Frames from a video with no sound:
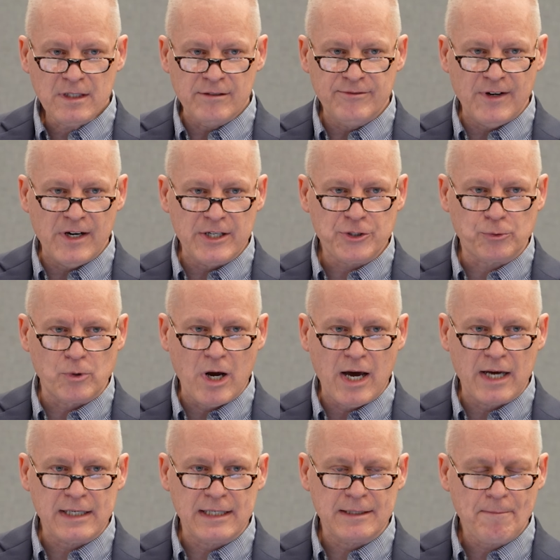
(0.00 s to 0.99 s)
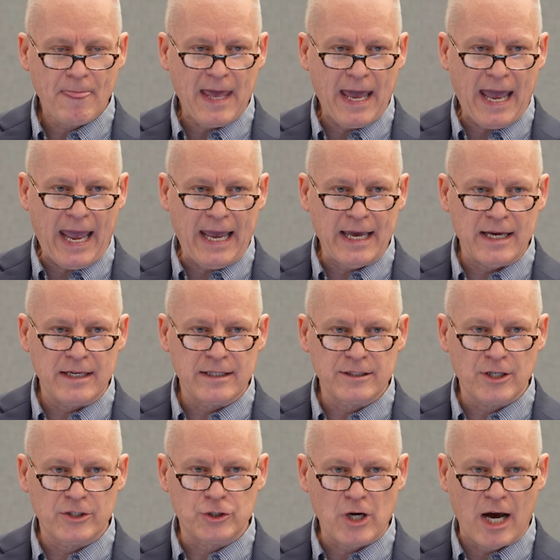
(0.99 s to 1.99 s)
Fuz Rana
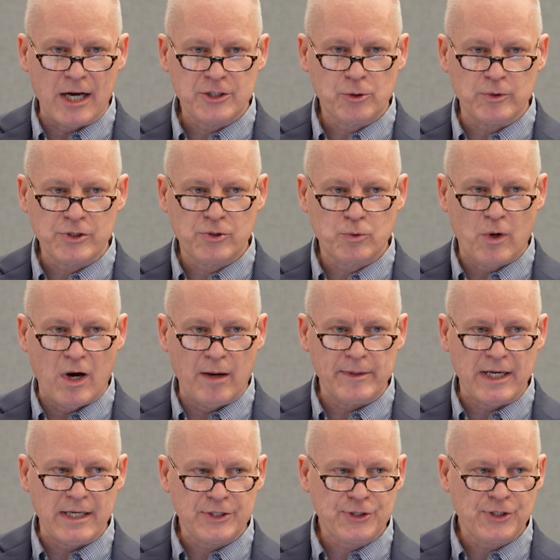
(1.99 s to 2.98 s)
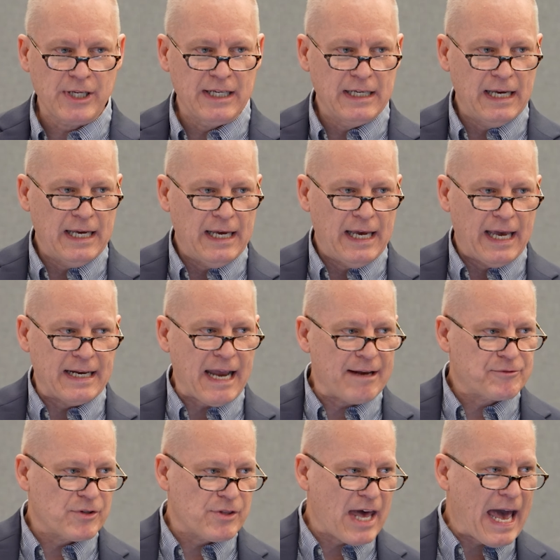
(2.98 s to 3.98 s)
and Joshua Swamidass. And
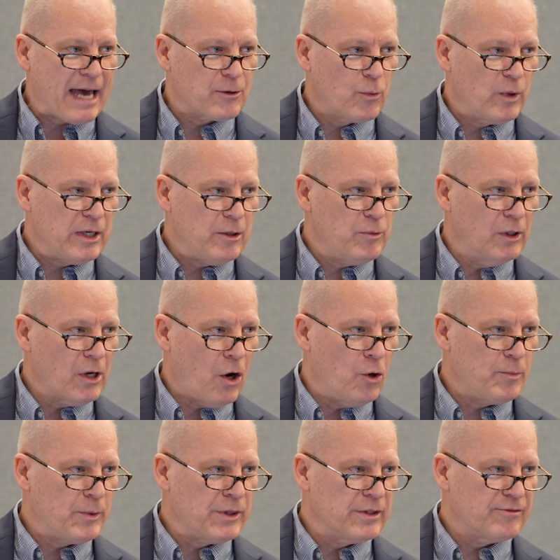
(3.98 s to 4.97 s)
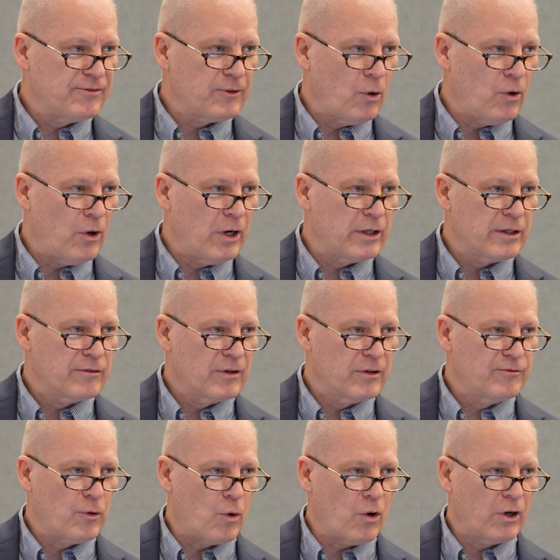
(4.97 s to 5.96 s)
after that, we will open the floor
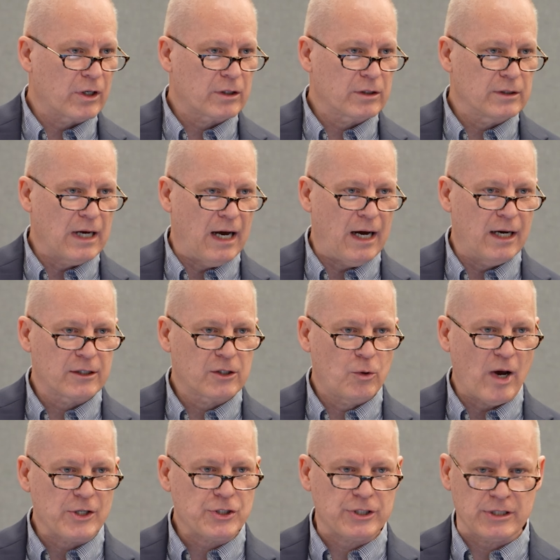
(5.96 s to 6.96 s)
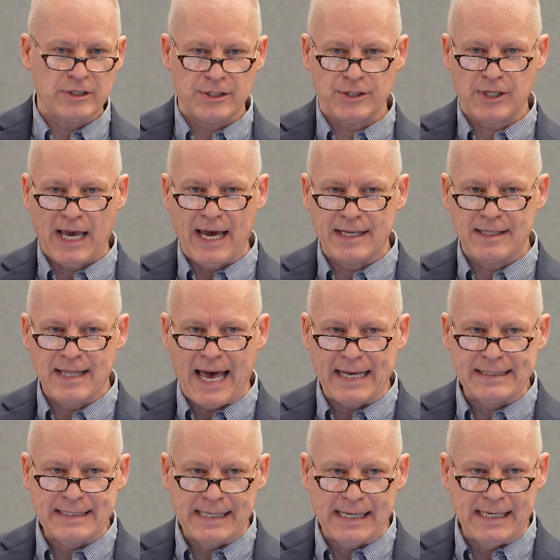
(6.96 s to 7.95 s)
for uh, questions at
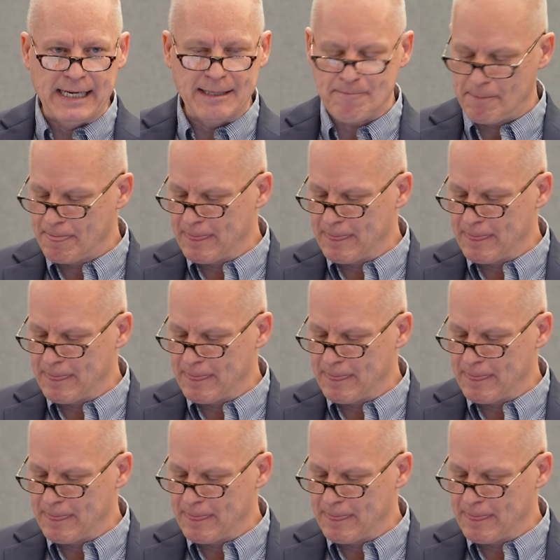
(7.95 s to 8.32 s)
that time.